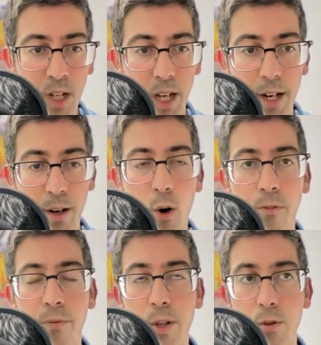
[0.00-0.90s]
and
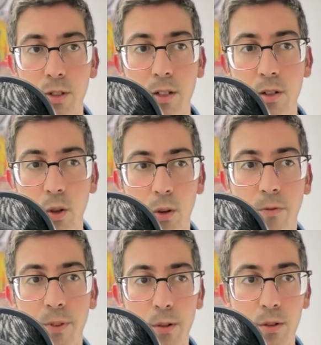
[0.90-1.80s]
Orpheus
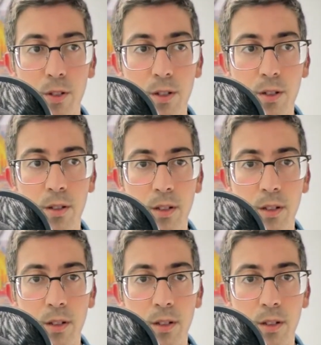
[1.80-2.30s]
Orpheus